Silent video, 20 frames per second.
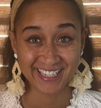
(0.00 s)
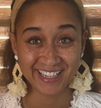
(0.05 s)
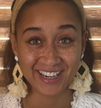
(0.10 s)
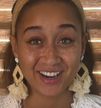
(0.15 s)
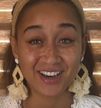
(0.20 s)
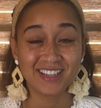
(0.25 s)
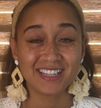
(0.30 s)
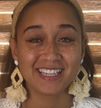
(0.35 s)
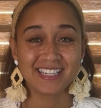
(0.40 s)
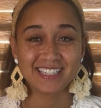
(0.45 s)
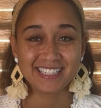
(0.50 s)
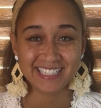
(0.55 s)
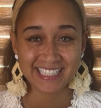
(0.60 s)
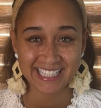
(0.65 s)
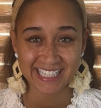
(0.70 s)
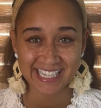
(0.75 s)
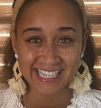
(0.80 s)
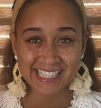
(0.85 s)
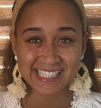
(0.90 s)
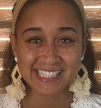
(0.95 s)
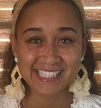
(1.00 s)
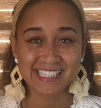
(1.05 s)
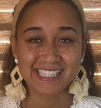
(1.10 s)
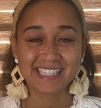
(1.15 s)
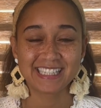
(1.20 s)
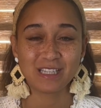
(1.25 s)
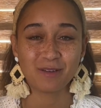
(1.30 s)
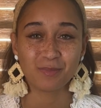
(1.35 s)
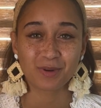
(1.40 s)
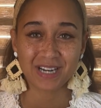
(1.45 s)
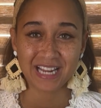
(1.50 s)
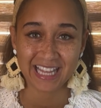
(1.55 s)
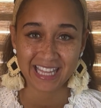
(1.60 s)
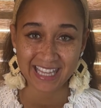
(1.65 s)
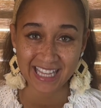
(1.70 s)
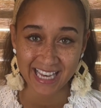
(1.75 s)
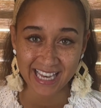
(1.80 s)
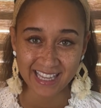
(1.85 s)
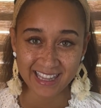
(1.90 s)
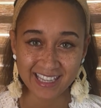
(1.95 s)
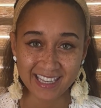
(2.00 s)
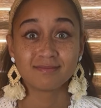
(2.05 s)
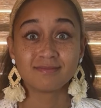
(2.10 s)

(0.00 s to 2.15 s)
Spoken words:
on the días, temporalidad,